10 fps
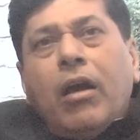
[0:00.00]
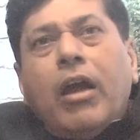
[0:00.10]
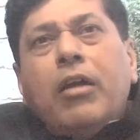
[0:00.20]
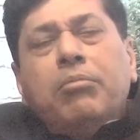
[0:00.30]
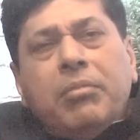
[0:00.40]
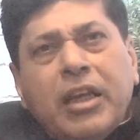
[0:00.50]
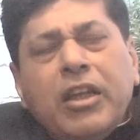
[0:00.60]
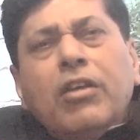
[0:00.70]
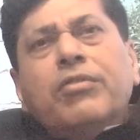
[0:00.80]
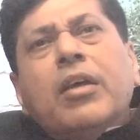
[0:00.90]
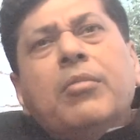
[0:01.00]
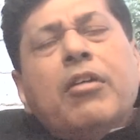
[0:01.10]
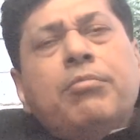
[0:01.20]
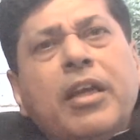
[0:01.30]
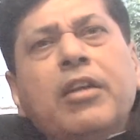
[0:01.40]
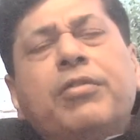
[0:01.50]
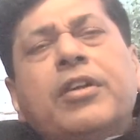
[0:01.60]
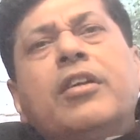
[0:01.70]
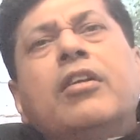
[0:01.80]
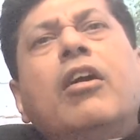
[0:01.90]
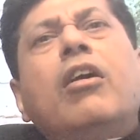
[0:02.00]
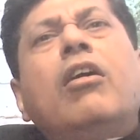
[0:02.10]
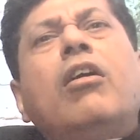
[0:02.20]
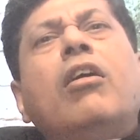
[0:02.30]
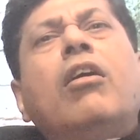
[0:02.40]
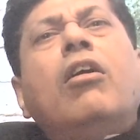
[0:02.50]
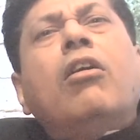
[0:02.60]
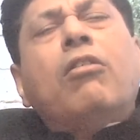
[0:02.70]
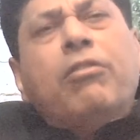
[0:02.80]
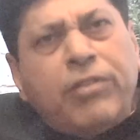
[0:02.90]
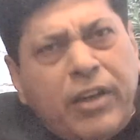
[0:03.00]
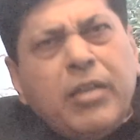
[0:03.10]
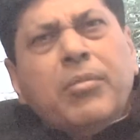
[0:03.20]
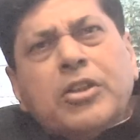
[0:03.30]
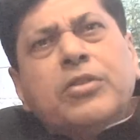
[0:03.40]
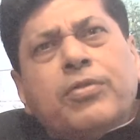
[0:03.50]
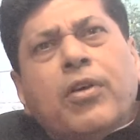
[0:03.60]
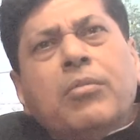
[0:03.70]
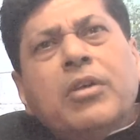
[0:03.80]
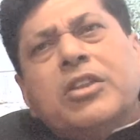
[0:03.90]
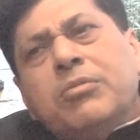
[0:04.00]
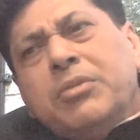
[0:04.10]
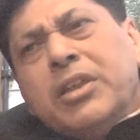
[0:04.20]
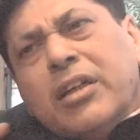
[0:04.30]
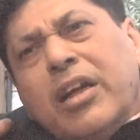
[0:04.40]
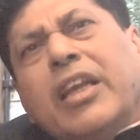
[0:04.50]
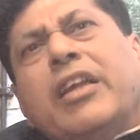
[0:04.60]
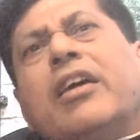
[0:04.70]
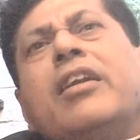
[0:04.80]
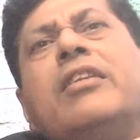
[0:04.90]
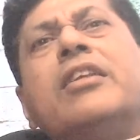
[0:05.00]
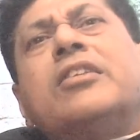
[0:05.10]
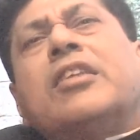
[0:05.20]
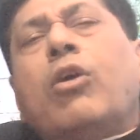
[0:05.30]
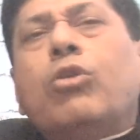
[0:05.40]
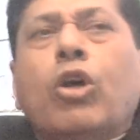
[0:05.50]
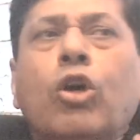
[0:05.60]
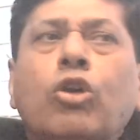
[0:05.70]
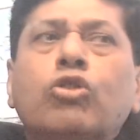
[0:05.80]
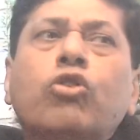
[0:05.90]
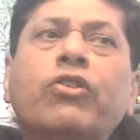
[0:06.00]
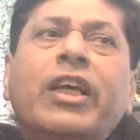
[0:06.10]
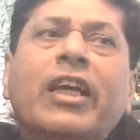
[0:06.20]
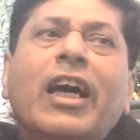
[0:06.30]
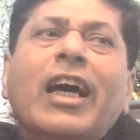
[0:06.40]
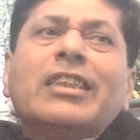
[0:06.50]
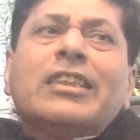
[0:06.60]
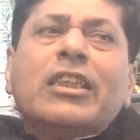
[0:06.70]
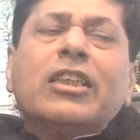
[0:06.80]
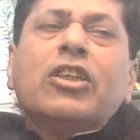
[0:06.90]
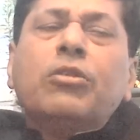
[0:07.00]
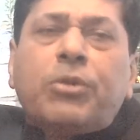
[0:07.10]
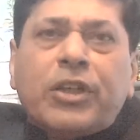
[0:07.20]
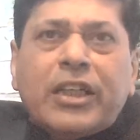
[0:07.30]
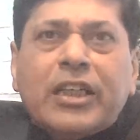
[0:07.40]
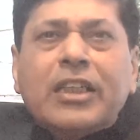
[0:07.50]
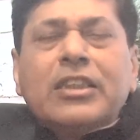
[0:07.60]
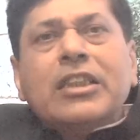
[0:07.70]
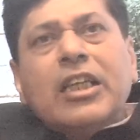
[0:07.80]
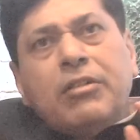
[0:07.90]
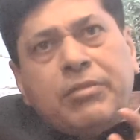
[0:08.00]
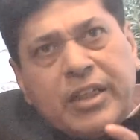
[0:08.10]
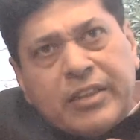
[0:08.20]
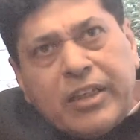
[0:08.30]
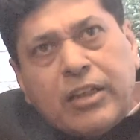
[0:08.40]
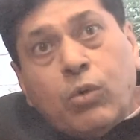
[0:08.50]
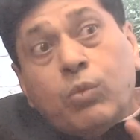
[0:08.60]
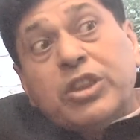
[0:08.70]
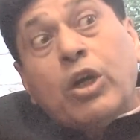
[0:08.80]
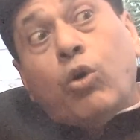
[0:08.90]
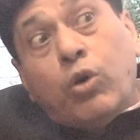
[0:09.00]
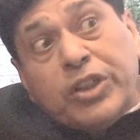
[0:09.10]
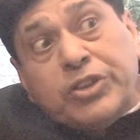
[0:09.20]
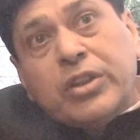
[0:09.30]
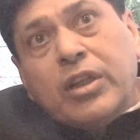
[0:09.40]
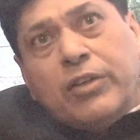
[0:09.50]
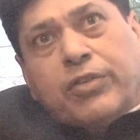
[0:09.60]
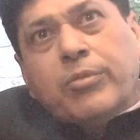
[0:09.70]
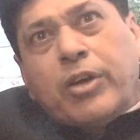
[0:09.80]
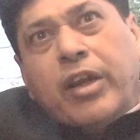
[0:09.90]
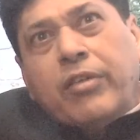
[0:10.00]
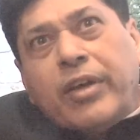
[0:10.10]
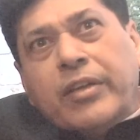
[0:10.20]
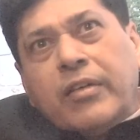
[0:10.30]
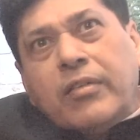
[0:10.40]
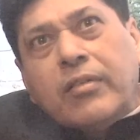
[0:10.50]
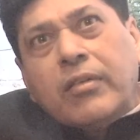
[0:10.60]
and many of them have benefited very much from merely hearing this sound. So there are certain prayers in Vedic which are originally from the Rig Veda.